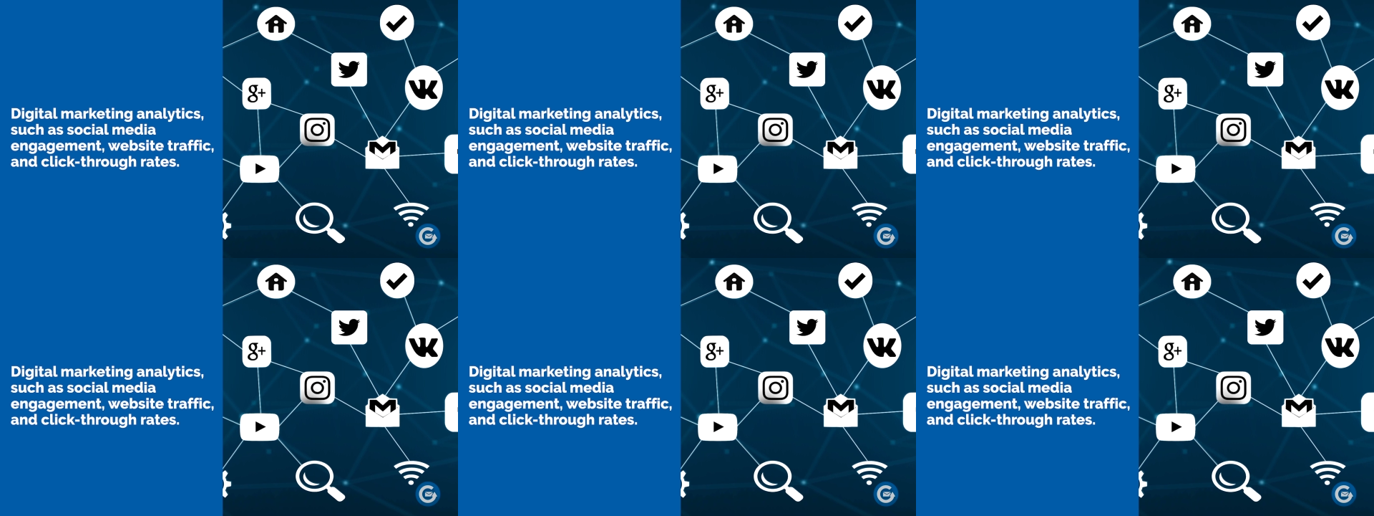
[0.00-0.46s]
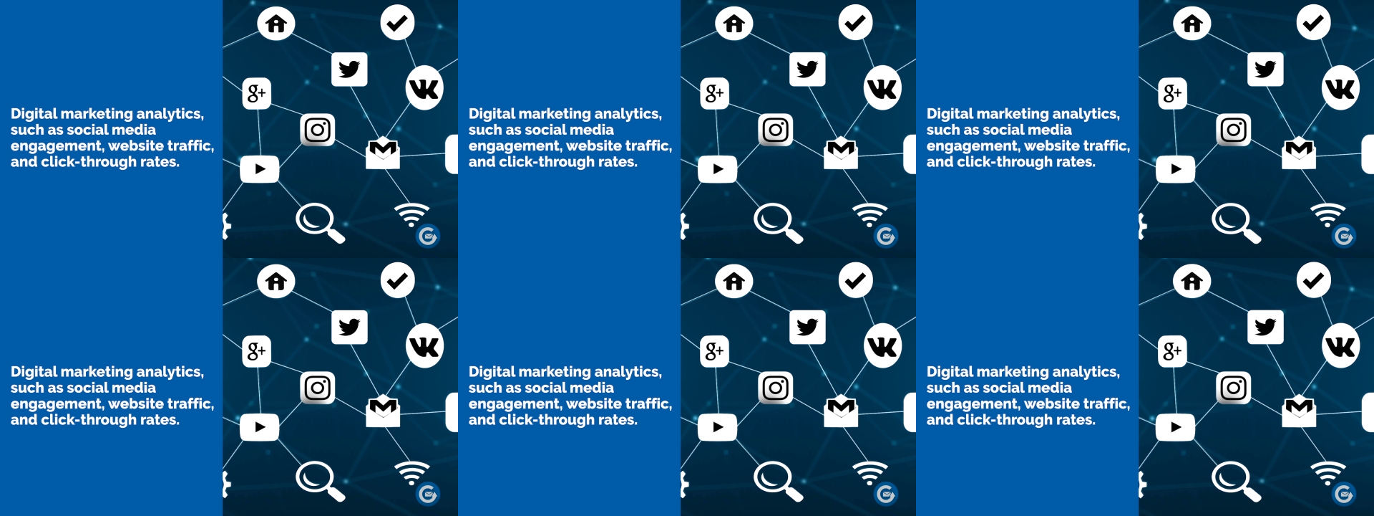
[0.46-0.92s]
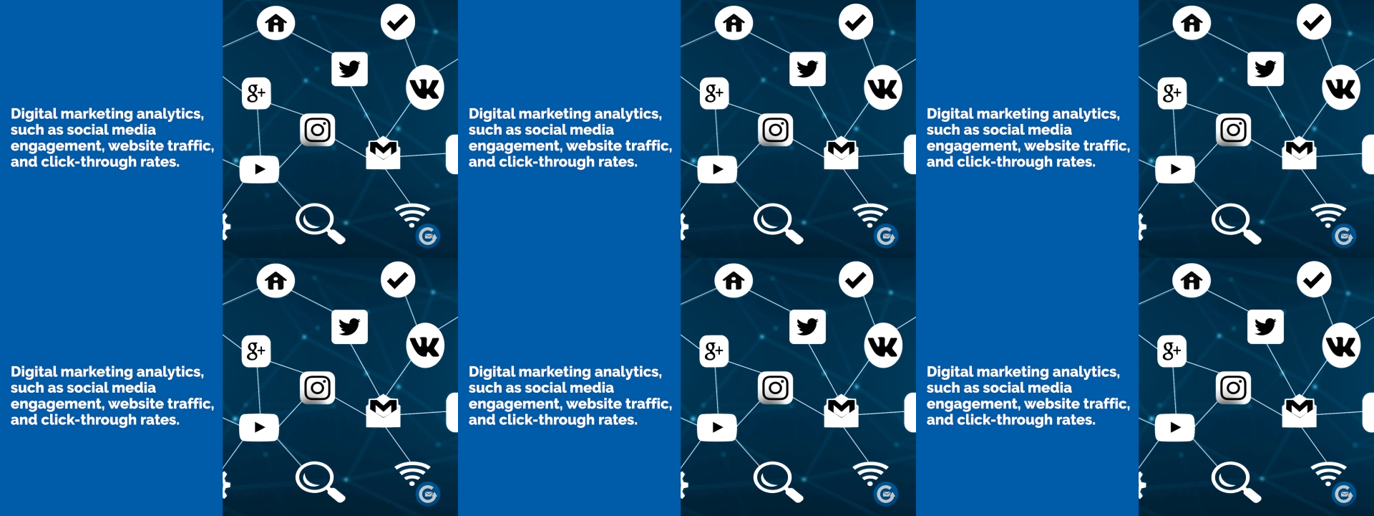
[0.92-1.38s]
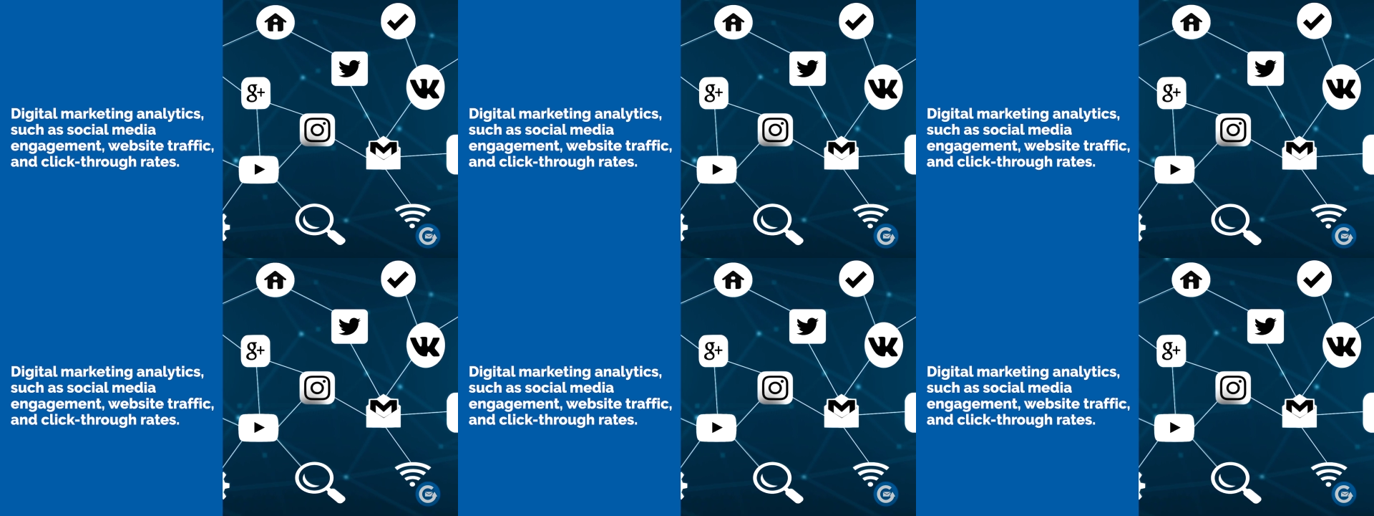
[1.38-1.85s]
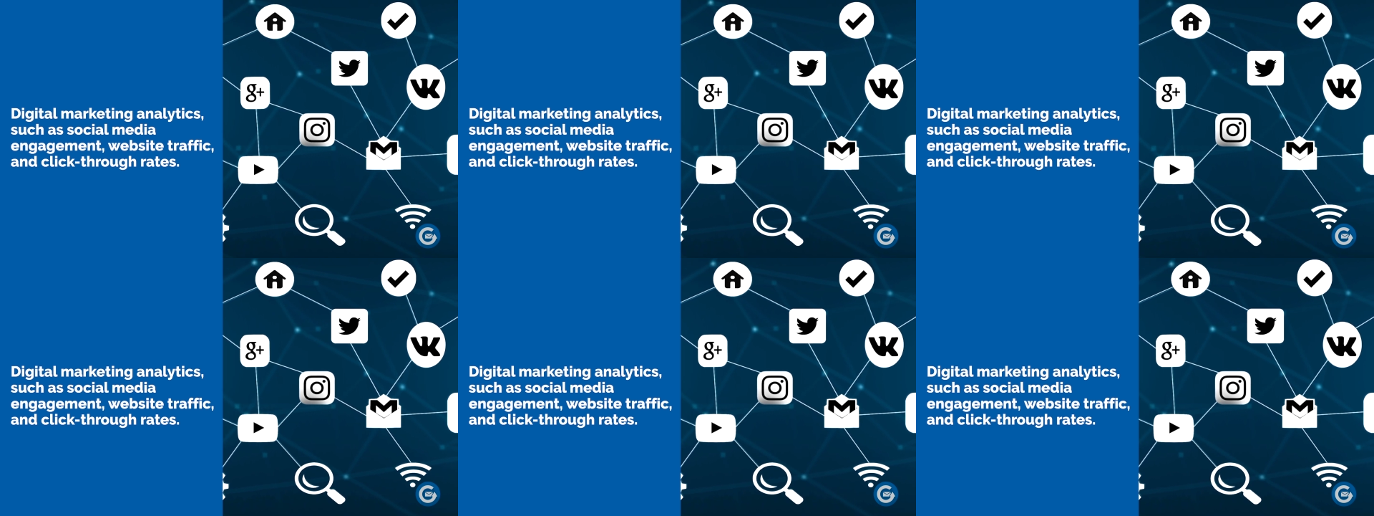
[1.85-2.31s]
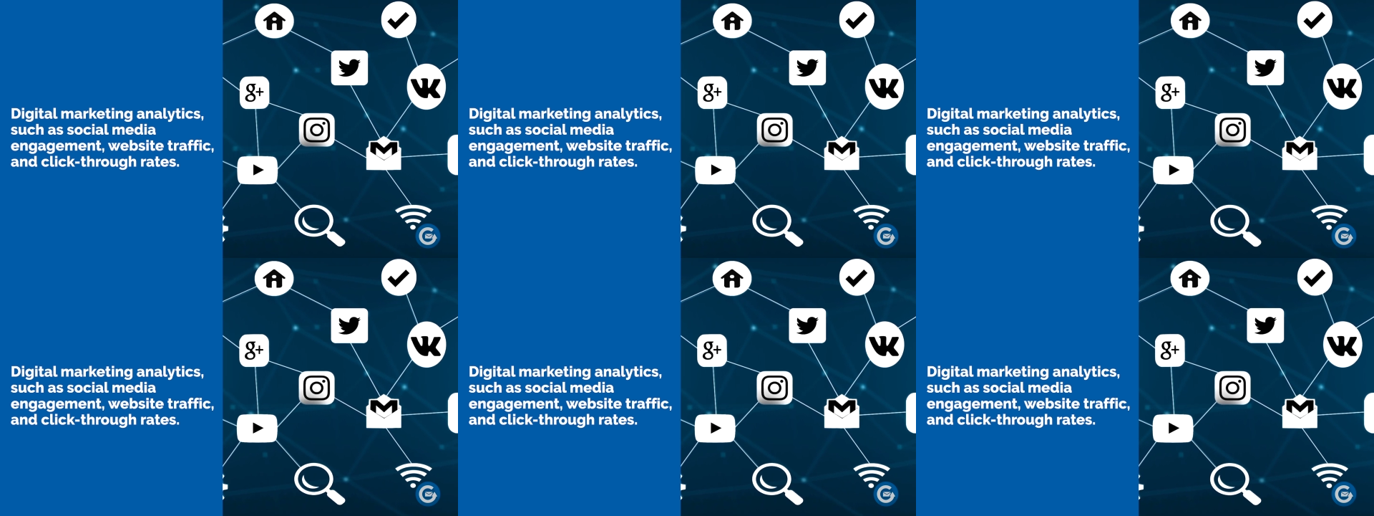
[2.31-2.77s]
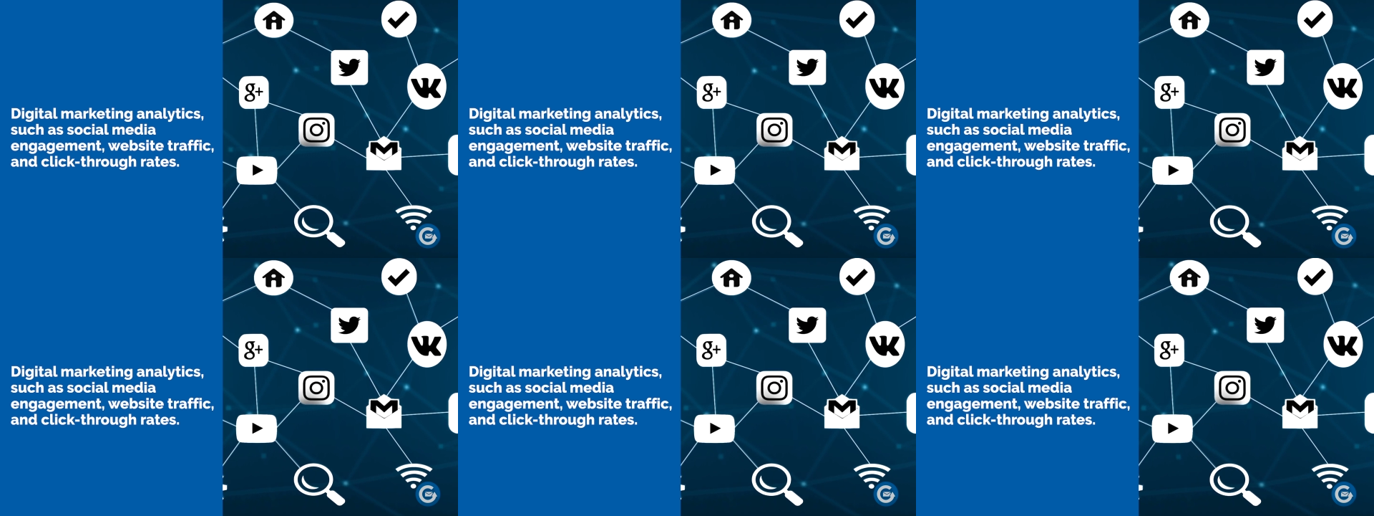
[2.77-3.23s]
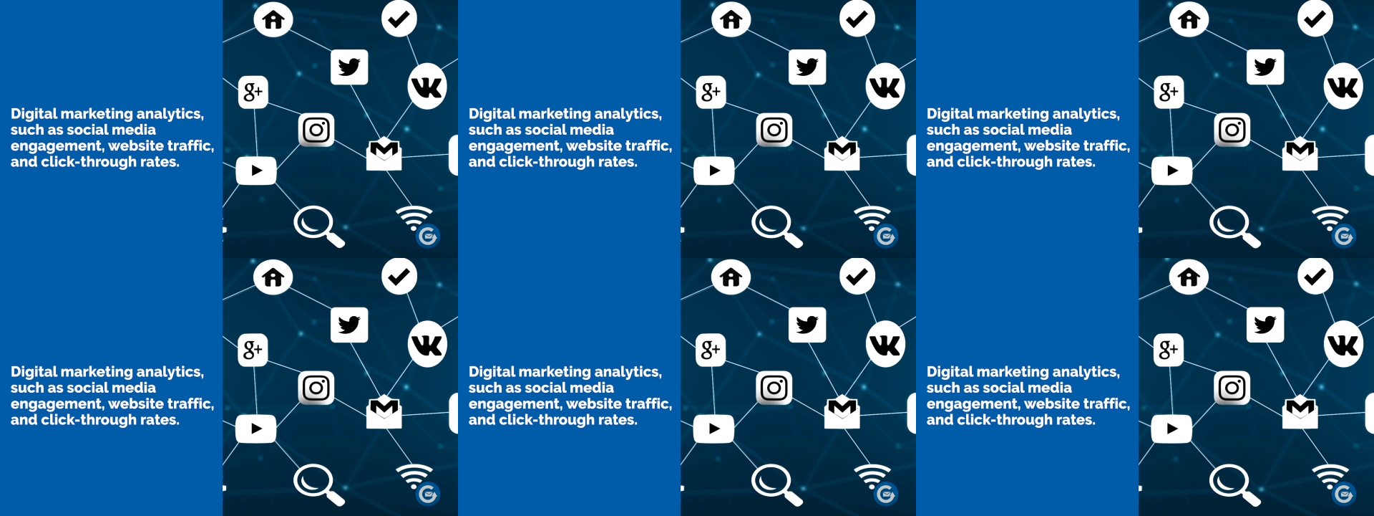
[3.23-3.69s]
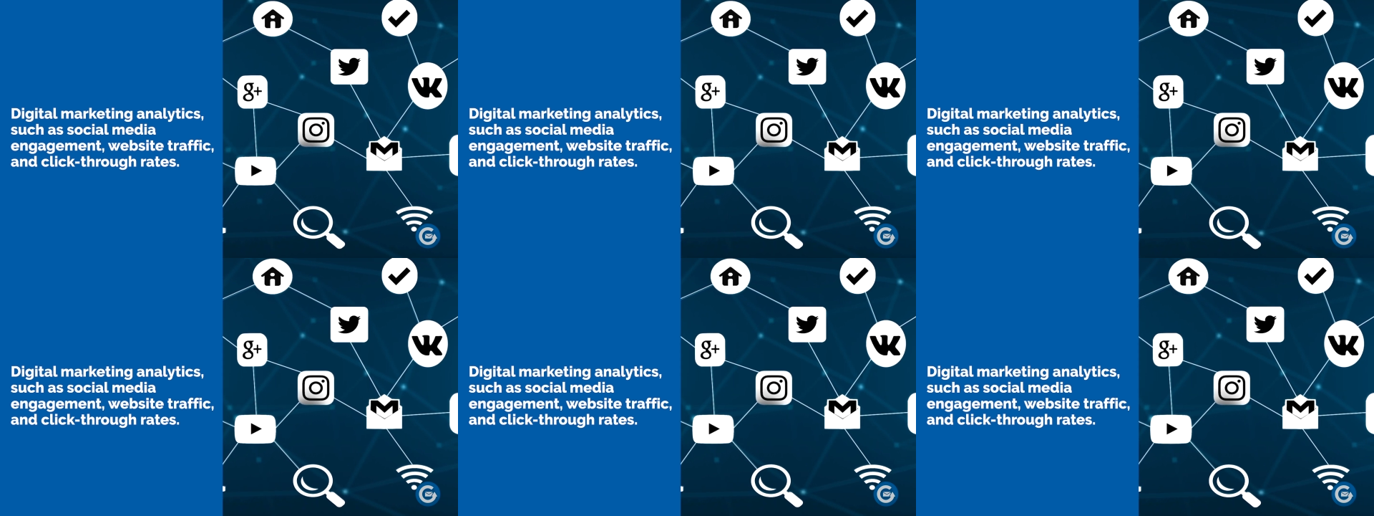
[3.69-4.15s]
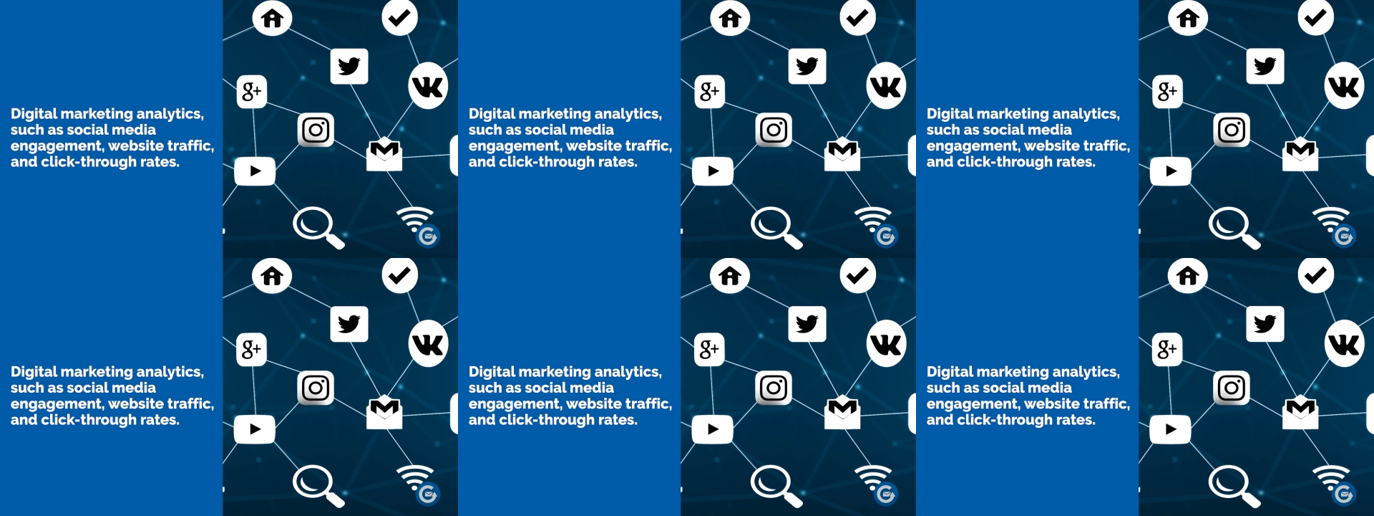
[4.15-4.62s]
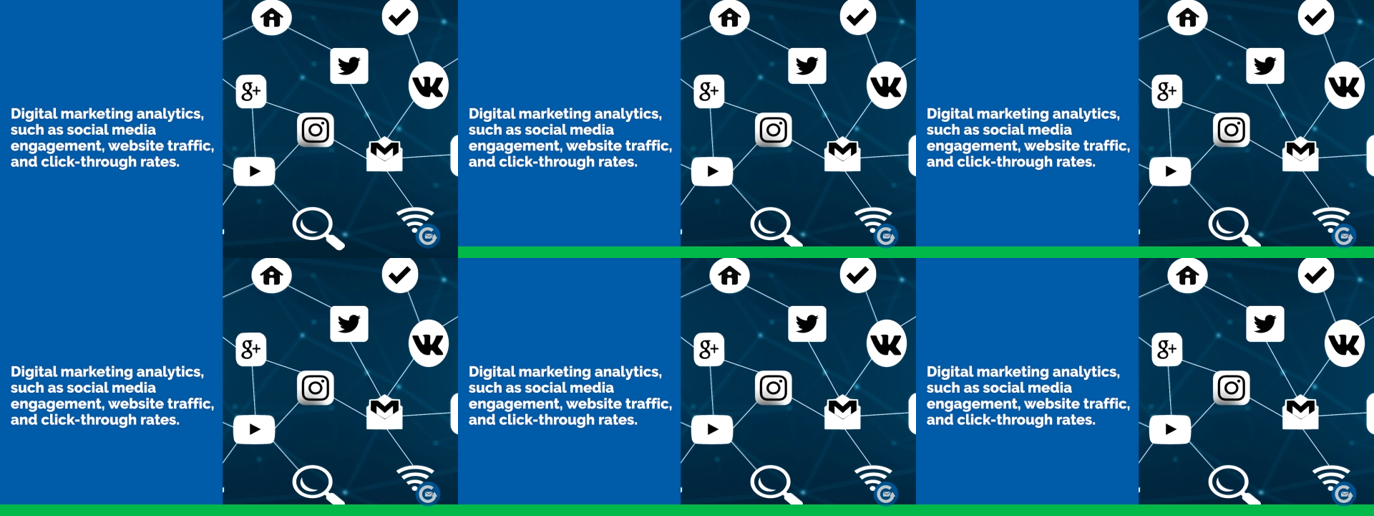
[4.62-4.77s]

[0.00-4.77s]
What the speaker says: Nobody's mouth can be seen.